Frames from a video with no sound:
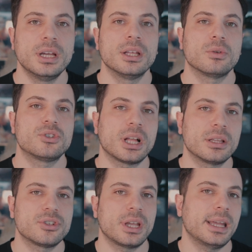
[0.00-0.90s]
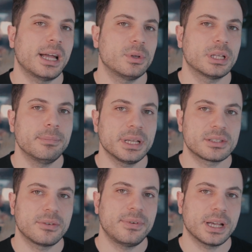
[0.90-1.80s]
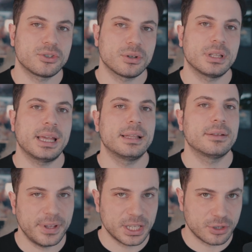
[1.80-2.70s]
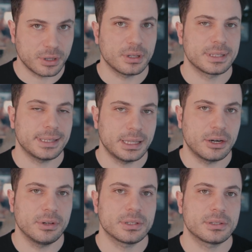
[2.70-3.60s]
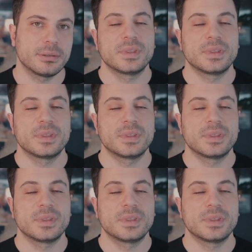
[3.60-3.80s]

to challenge AI with a mix of factual and fictional scenarios.